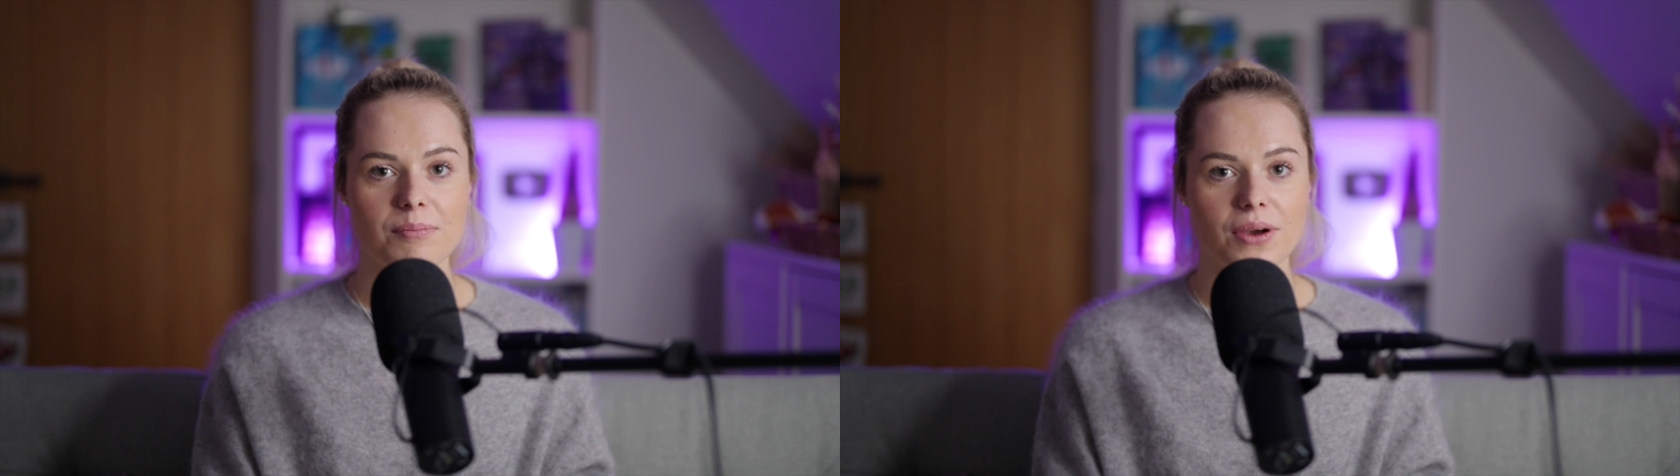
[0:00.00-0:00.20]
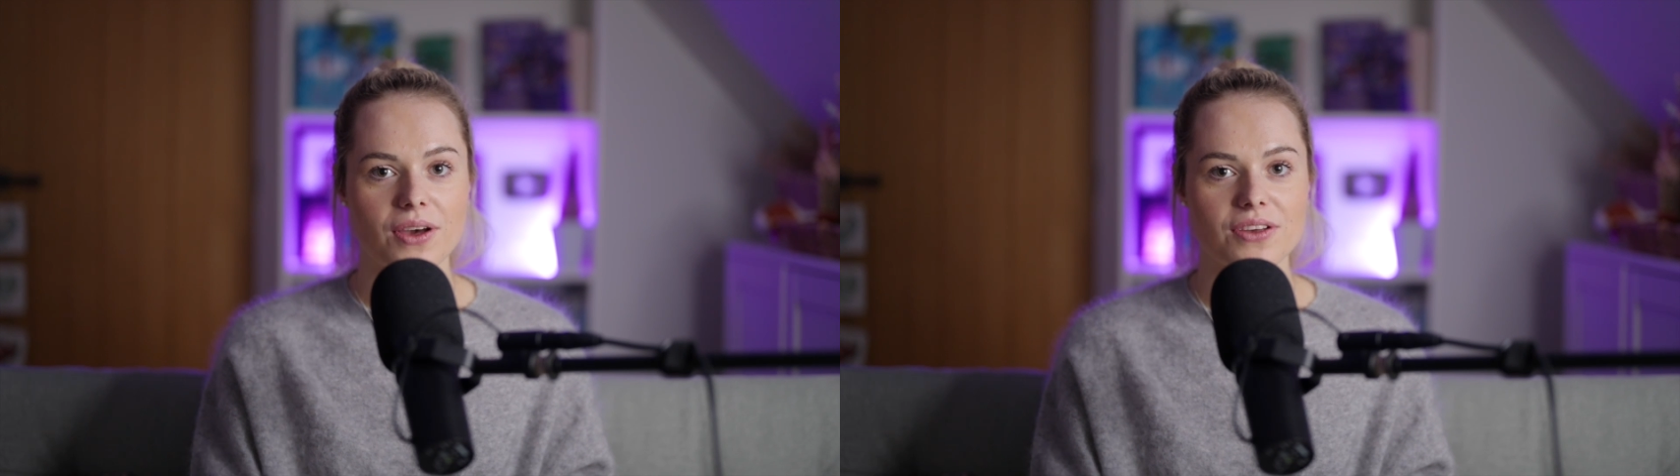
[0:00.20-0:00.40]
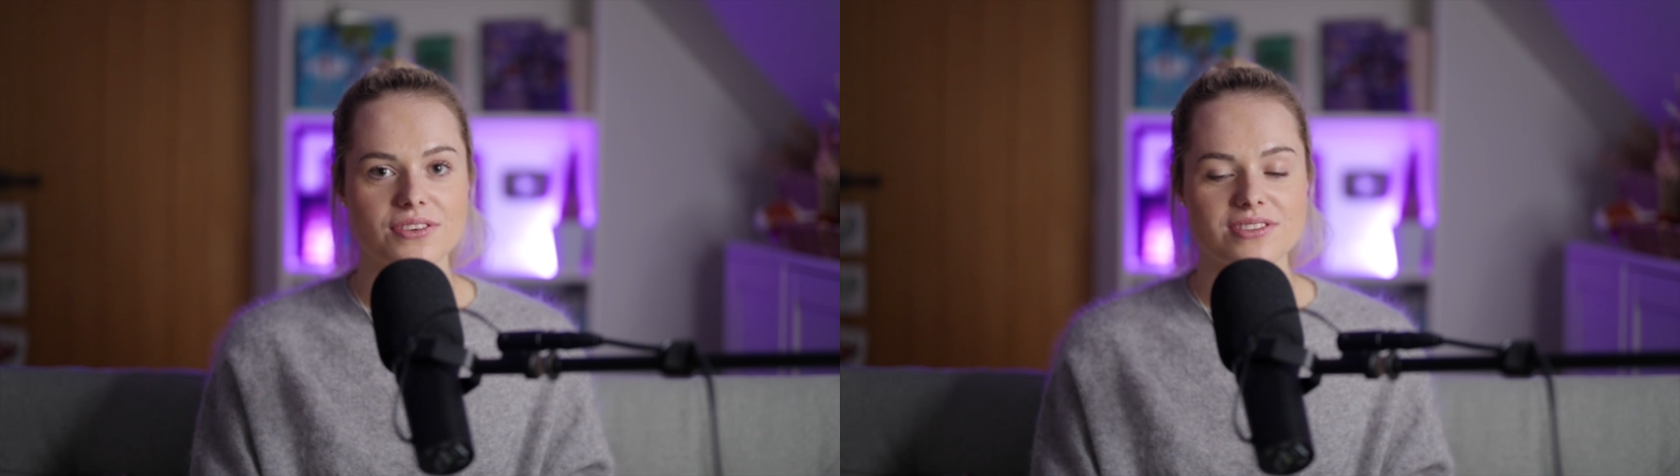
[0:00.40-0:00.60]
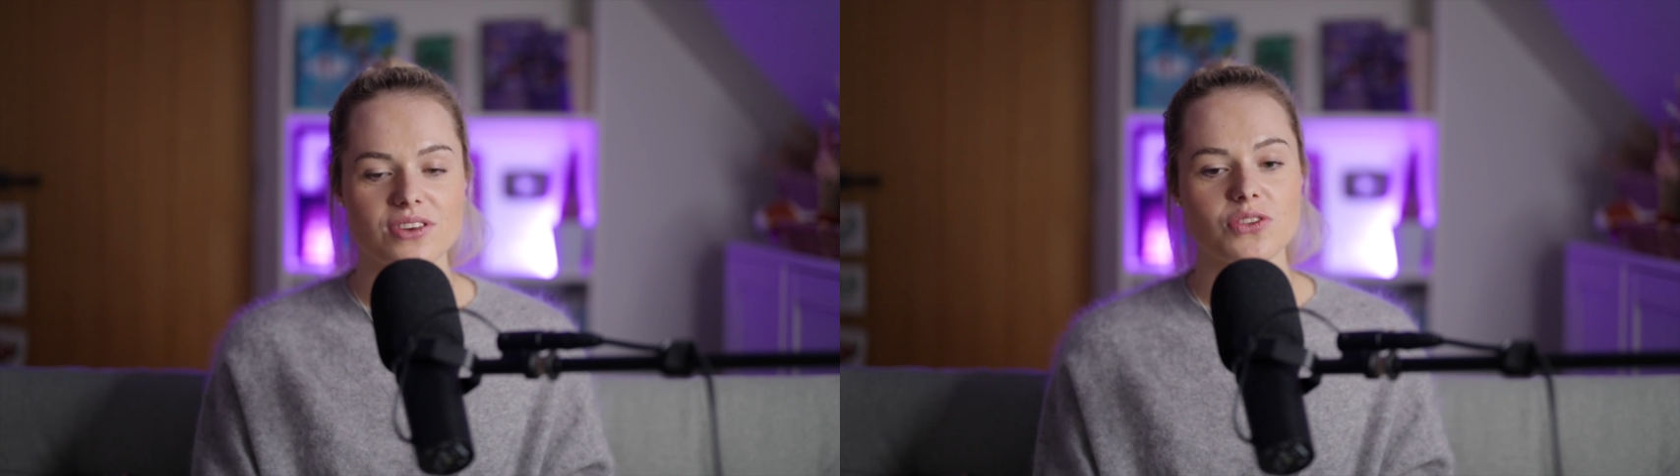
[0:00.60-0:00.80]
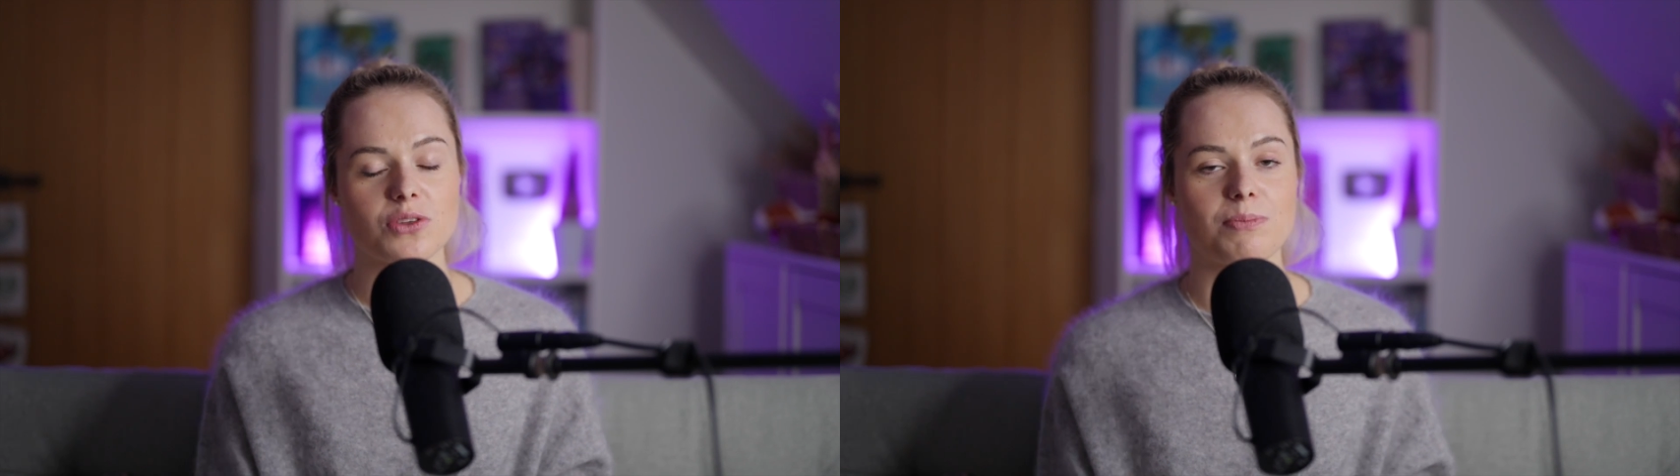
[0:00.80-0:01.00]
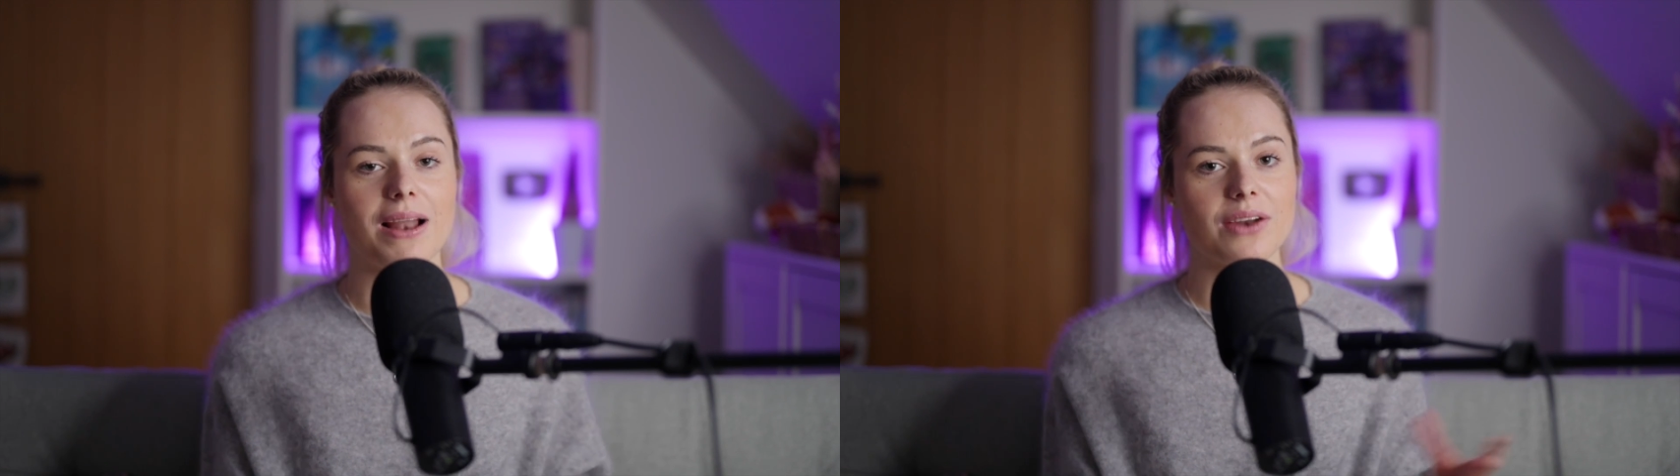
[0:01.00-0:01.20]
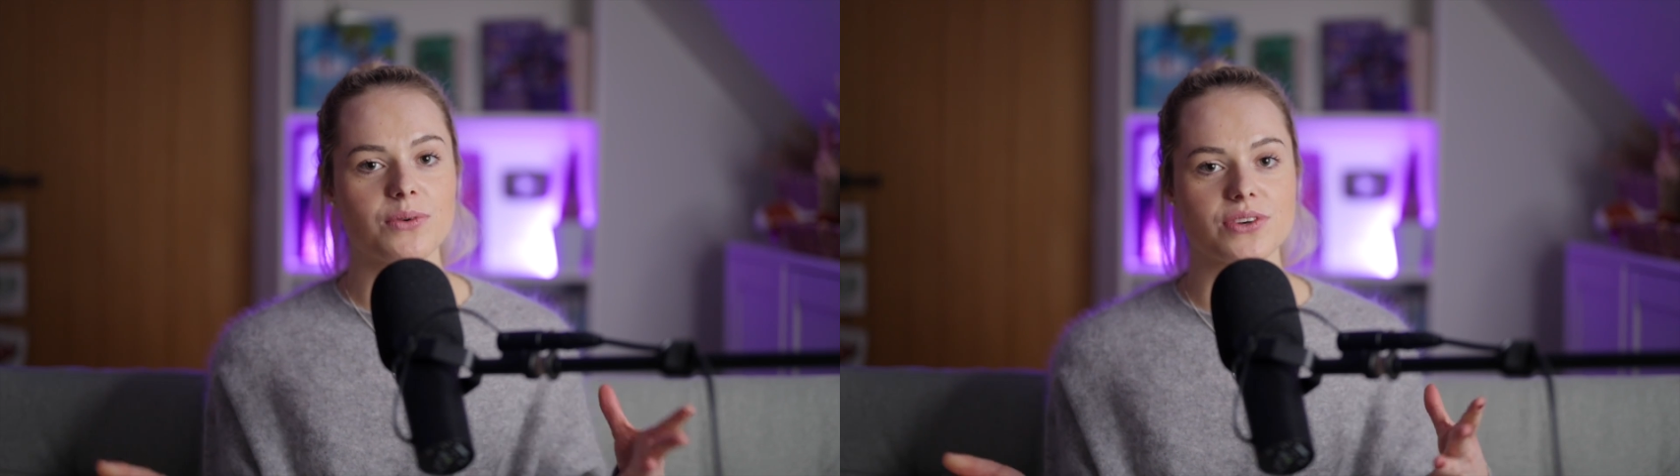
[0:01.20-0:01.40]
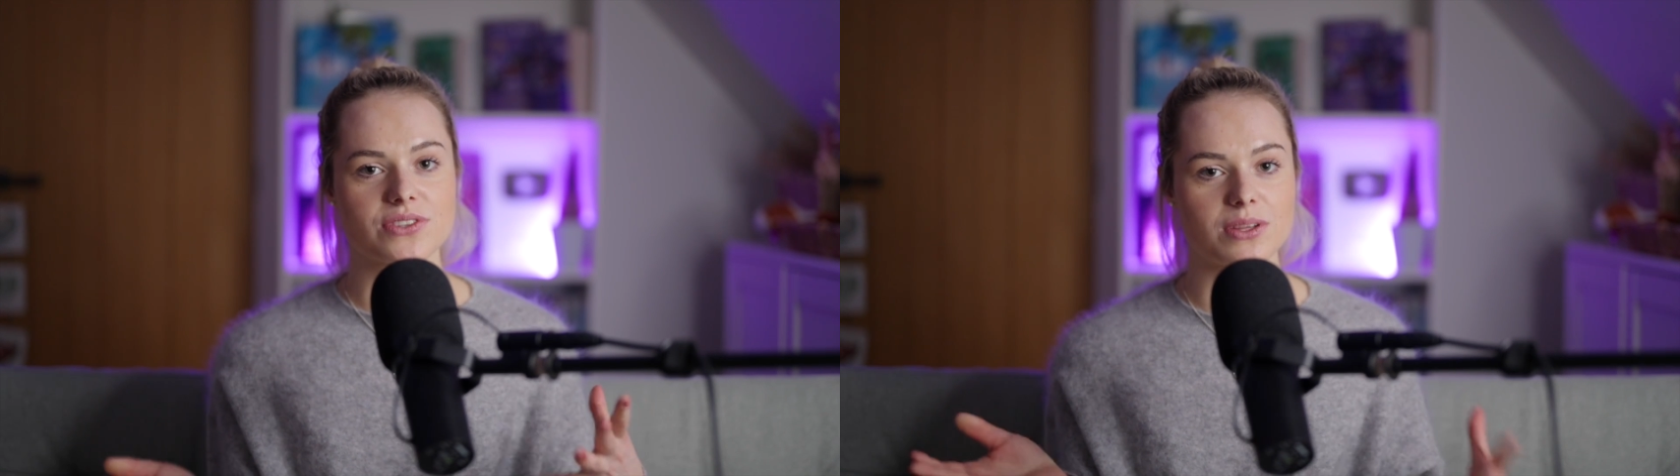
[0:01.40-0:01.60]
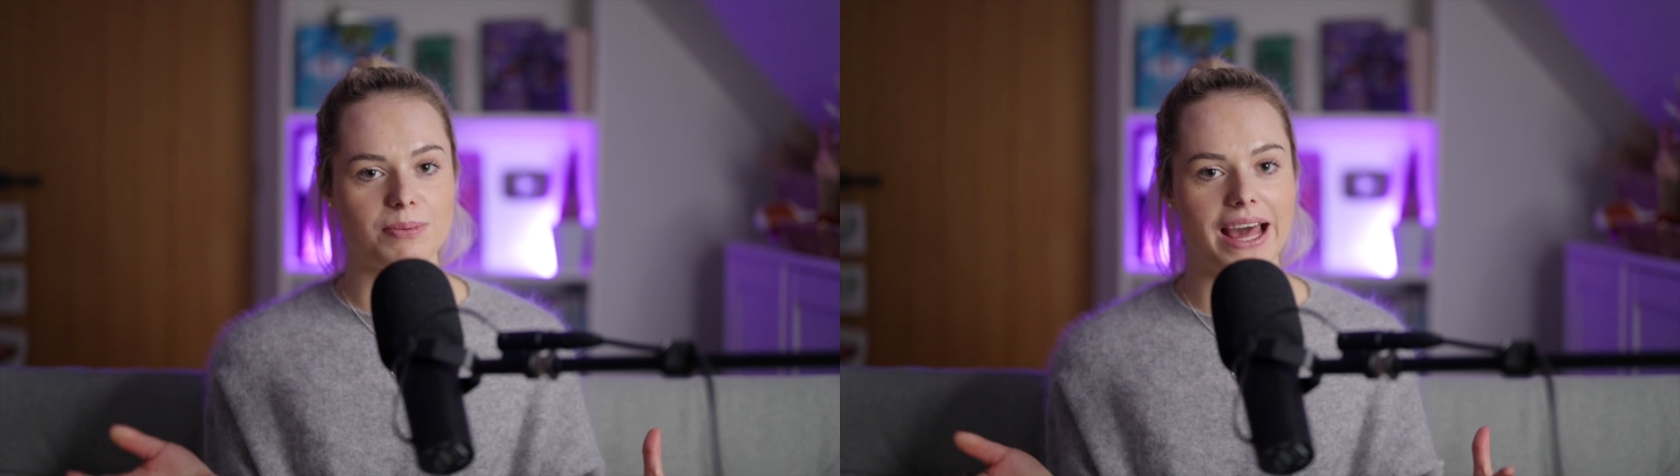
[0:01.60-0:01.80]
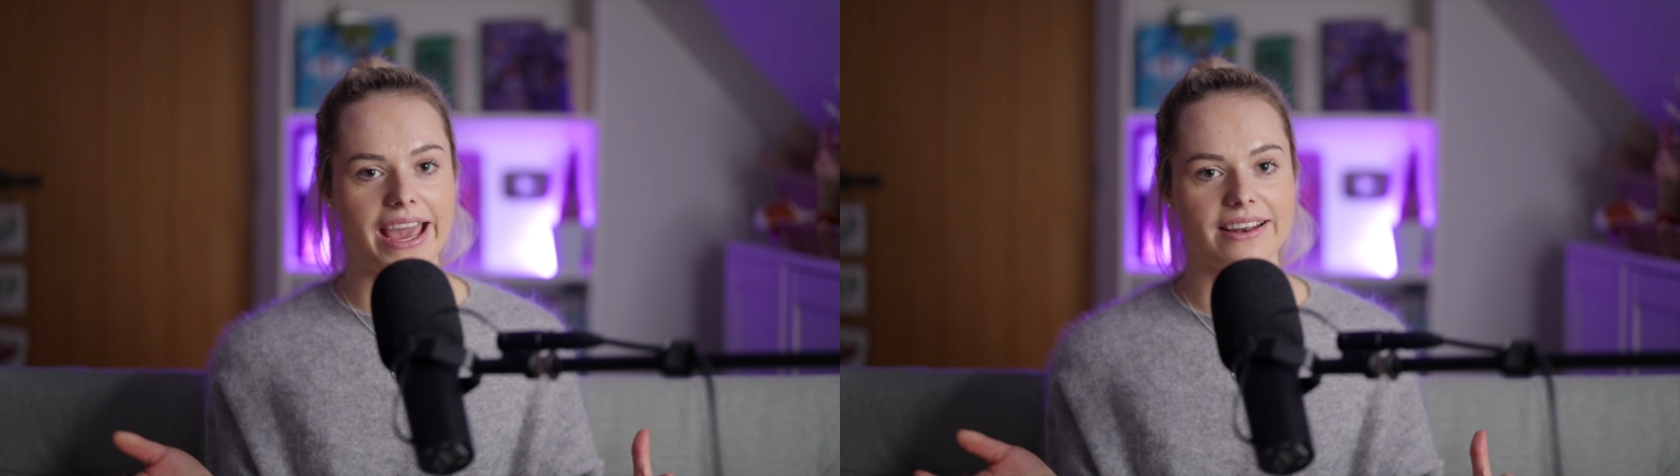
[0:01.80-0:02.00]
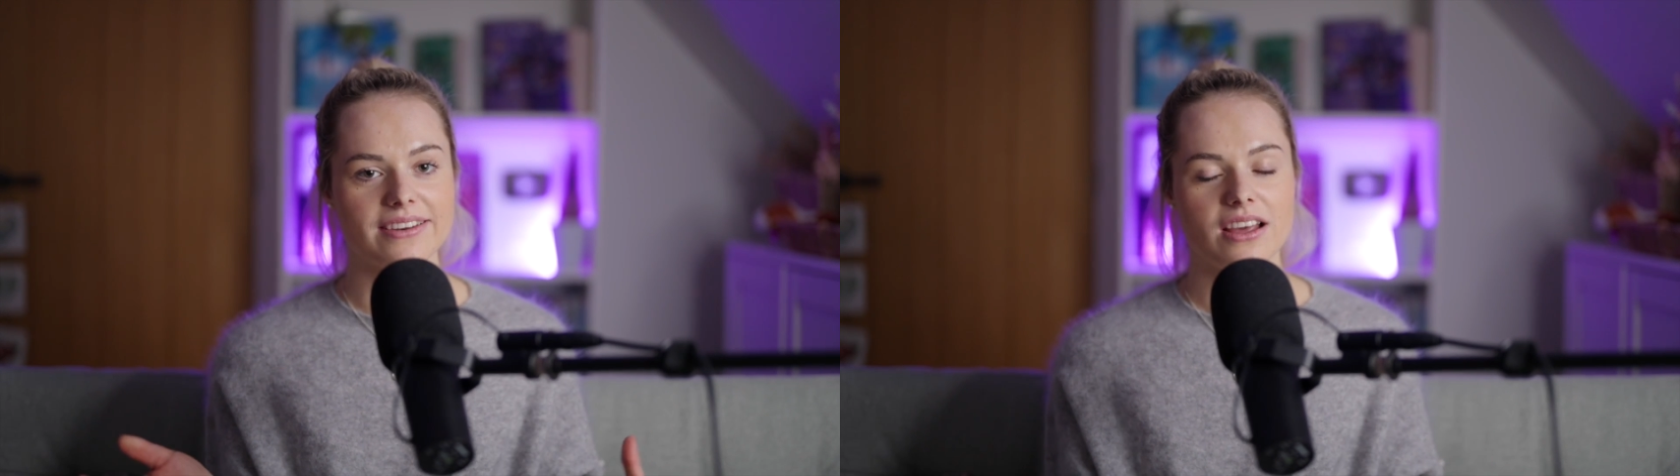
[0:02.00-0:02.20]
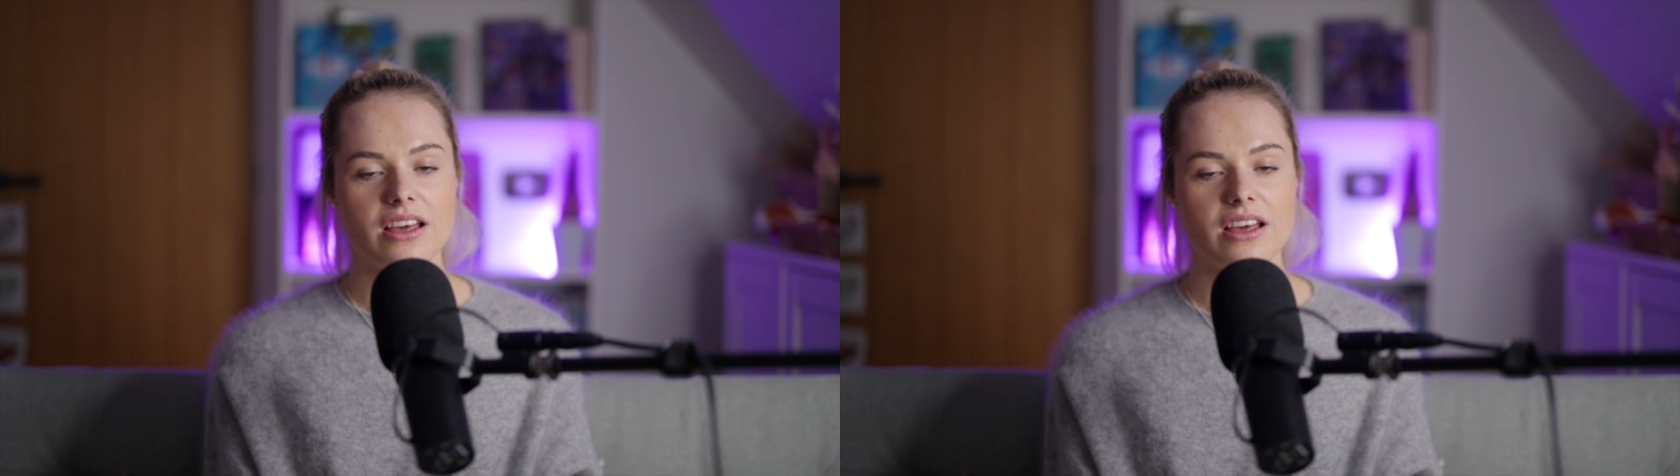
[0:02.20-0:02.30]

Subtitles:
because the plan was on the plane,